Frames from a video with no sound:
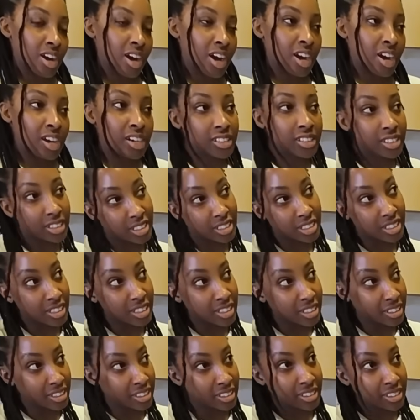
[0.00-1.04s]

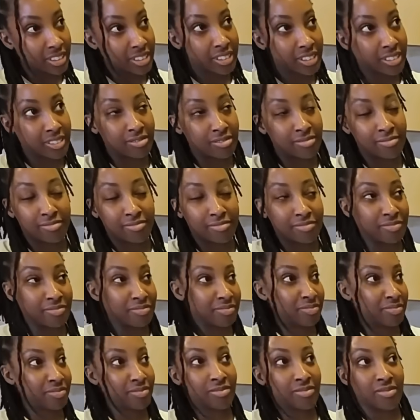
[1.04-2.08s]
Honestly,
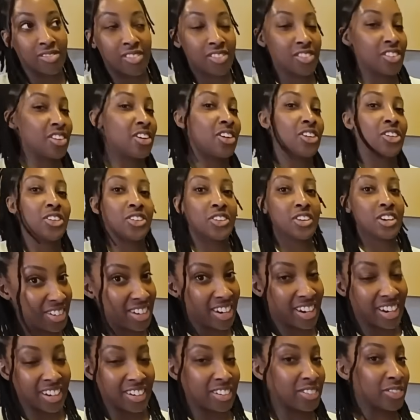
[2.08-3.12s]
no,
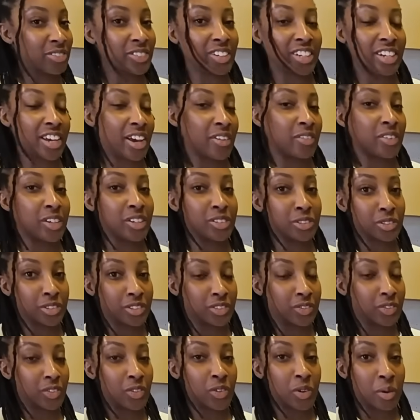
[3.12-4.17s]
I don't really have an interest
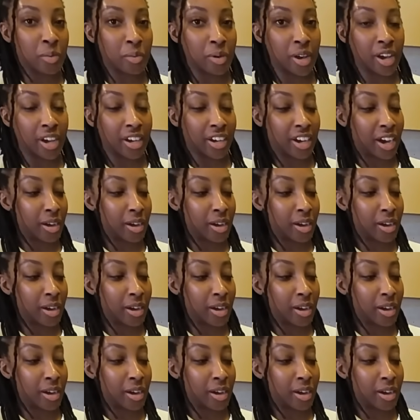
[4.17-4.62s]
in going back.